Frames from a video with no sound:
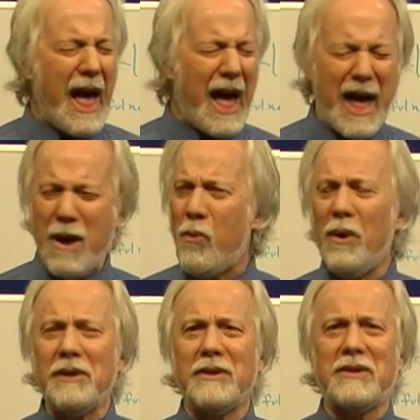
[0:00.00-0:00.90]
I
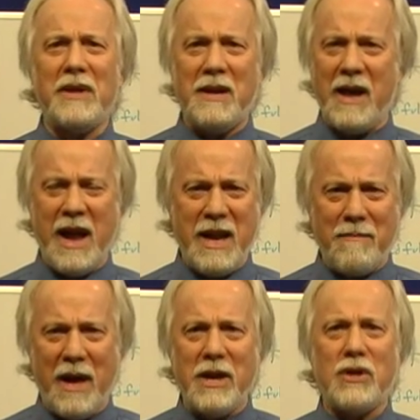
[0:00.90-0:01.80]
wouldn't send
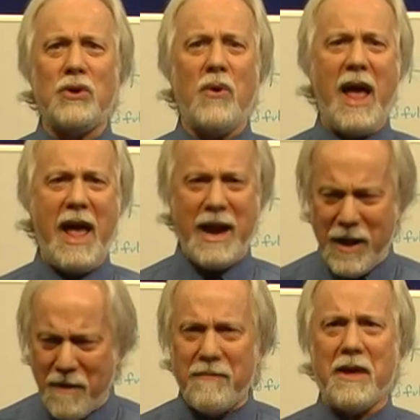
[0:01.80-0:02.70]
anybody to
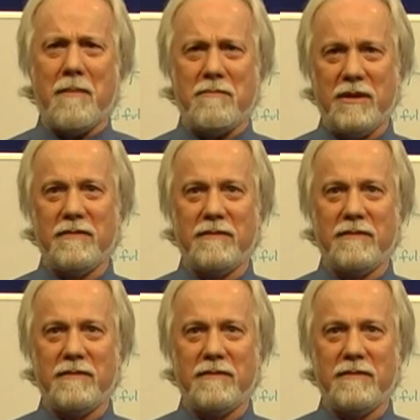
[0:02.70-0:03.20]
any of them.